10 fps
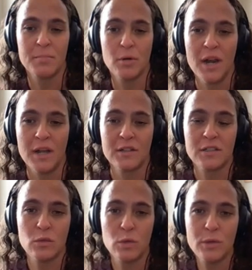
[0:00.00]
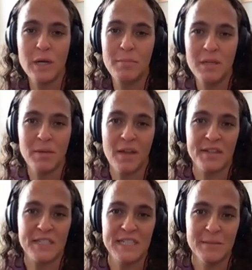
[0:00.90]
product. So what do I mean by the
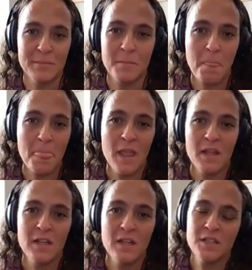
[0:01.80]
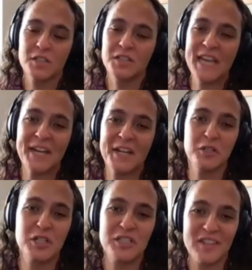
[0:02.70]
team? So Dan
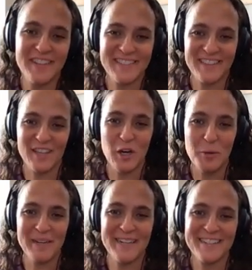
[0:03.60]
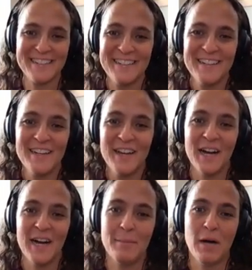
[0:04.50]
alluded to this at the opening.
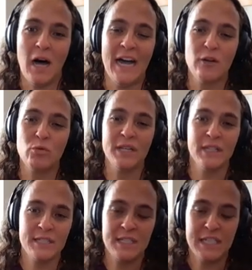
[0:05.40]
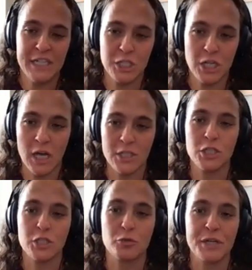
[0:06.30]
Um, I really teach a
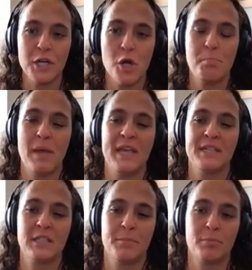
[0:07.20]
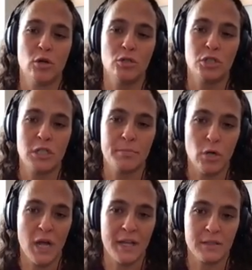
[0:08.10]
trio-based approach to
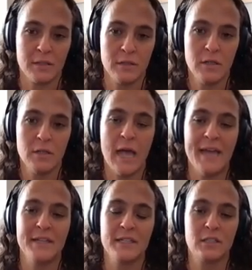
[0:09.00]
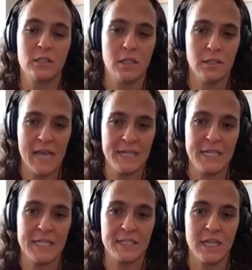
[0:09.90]
product and to, and to
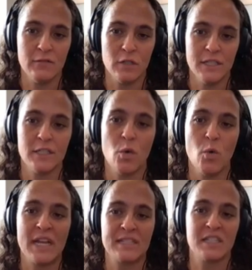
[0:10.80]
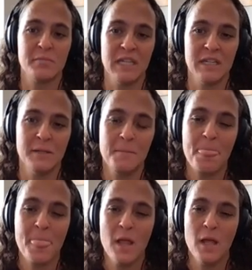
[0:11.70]
discovery. So what does this mean?
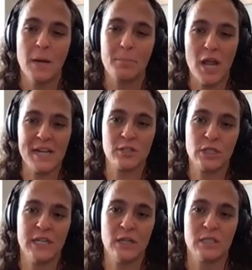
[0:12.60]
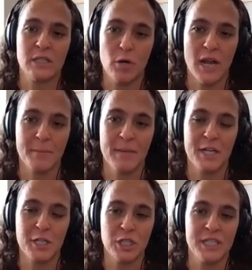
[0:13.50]
A product trio is a product
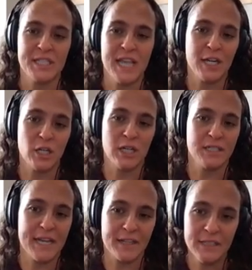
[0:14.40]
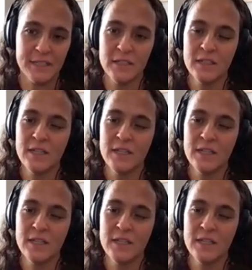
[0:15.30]
manager, a designer, and a tech lead.